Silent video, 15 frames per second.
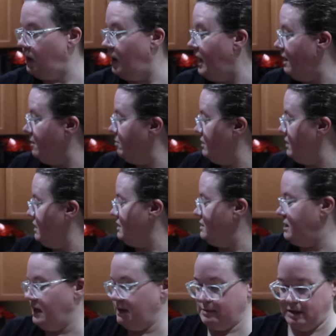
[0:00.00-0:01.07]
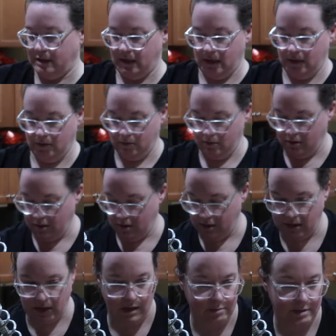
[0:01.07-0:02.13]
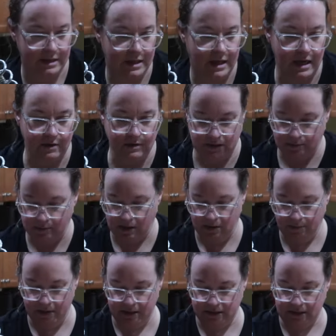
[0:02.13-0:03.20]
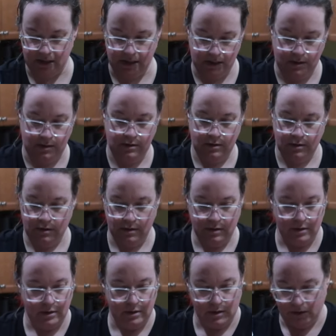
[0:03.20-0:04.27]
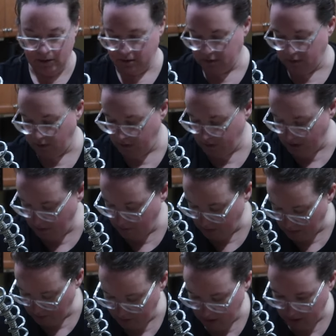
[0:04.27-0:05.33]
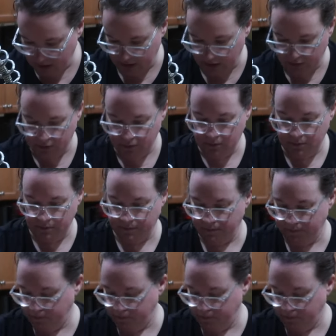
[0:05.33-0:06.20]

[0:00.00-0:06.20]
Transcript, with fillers: I have plenty of time today. And it'll make the house smell amazing. So I think what I'm gonna do